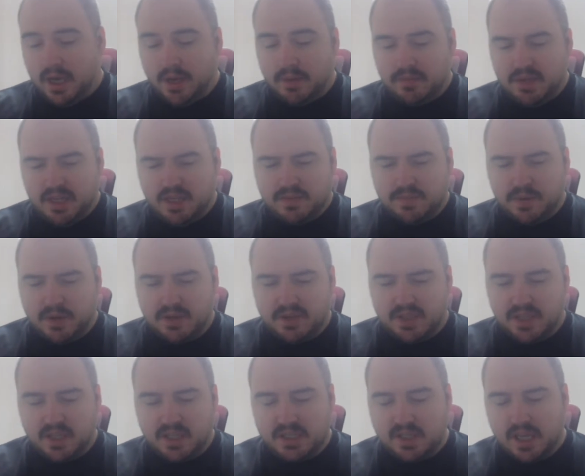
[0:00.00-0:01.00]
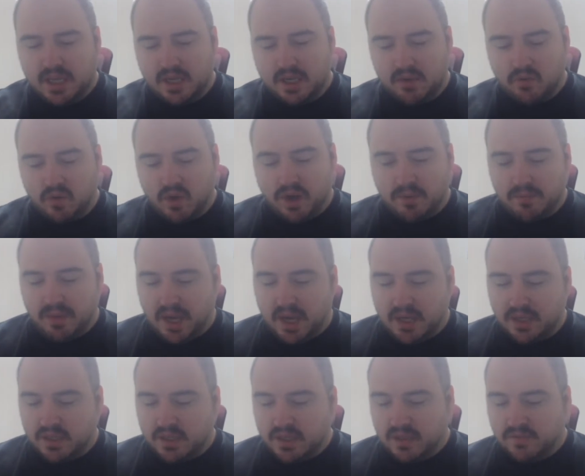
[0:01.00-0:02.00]
Each person is getting one
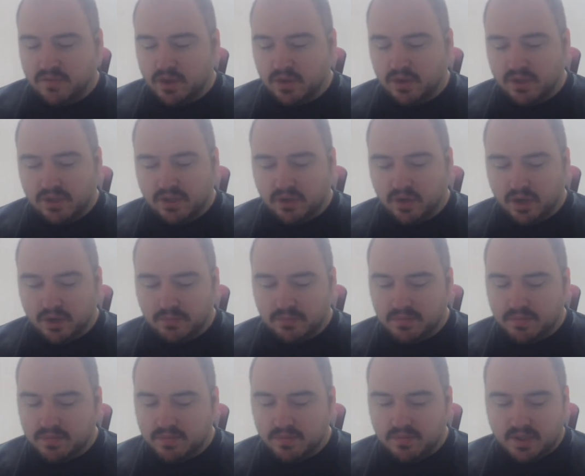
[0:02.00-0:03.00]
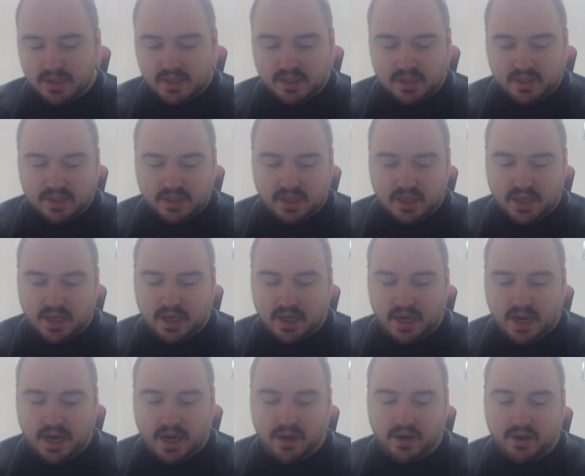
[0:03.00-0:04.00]
page devoted to them. This is
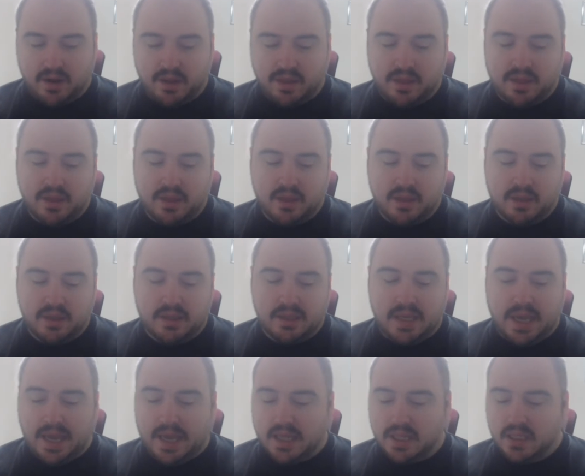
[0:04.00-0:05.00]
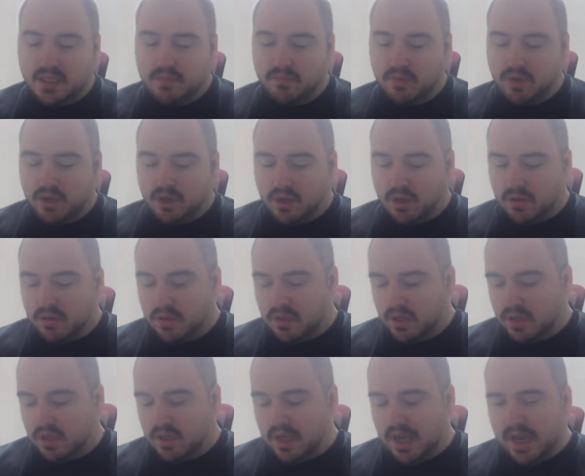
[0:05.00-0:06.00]
Aerith Gainsborough.
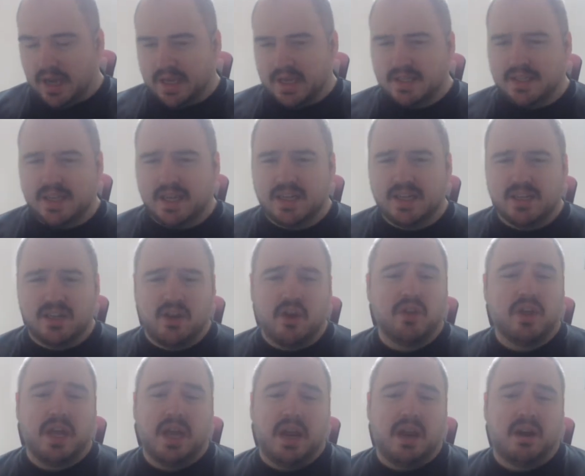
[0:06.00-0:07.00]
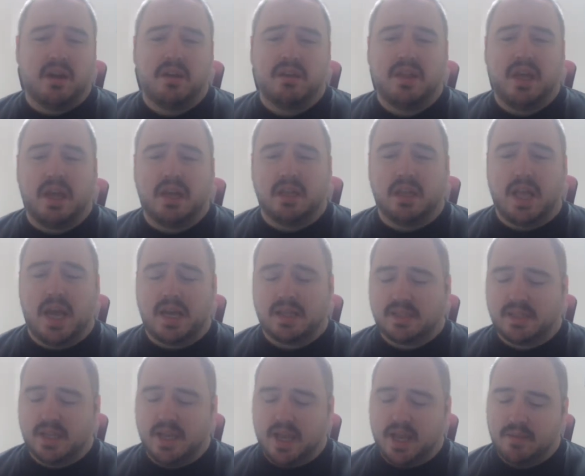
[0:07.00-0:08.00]
I guess I didn't know that Aerith had a last
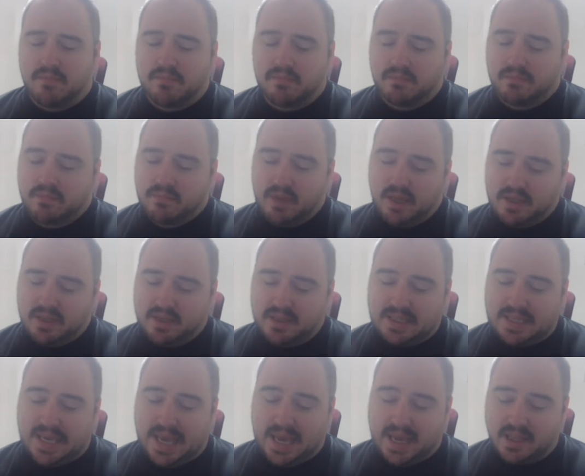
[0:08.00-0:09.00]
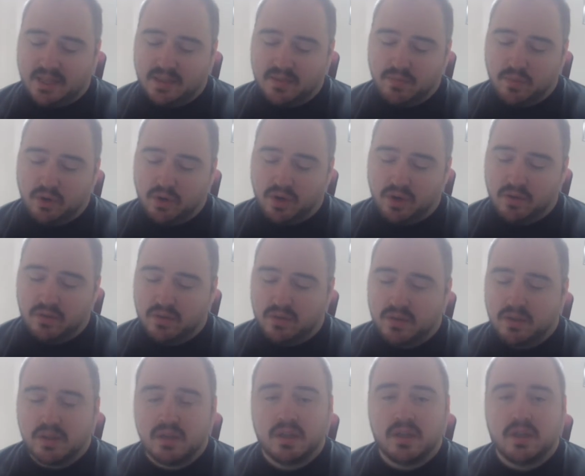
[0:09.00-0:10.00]
name, and it's Gainsborough.
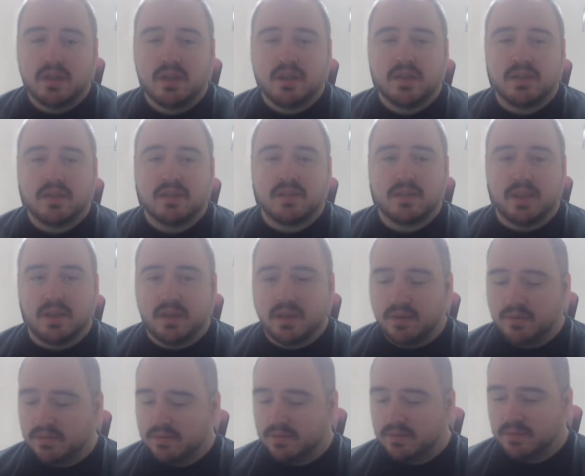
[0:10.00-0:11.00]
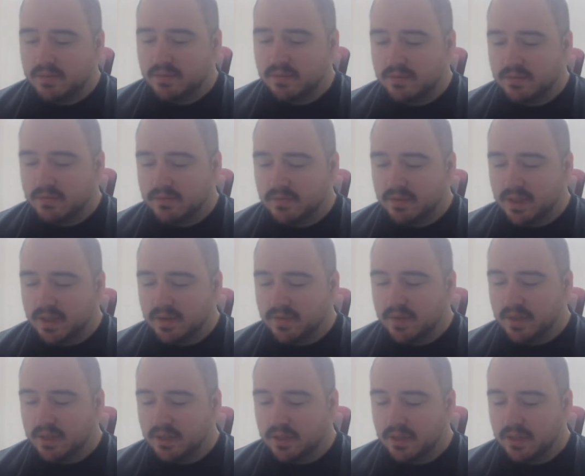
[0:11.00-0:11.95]
So, whatever.